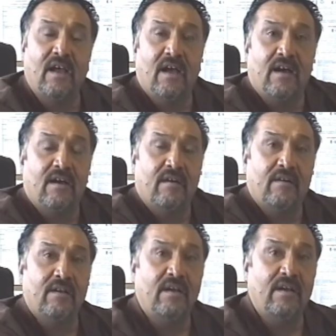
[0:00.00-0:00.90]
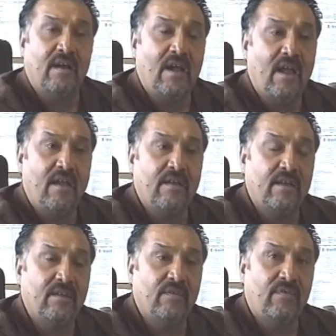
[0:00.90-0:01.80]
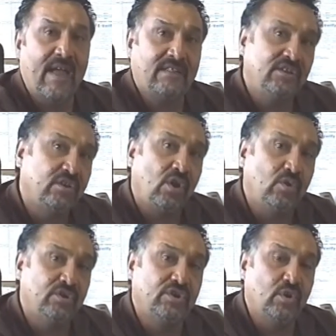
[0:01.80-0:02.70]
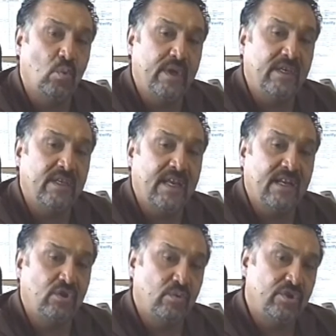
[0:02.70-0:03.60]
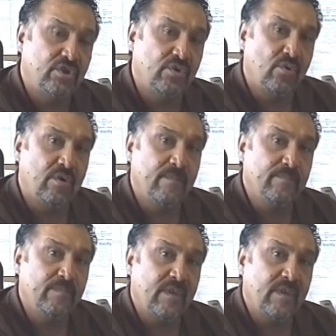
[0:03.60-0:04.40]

That's as close as we can get to ensure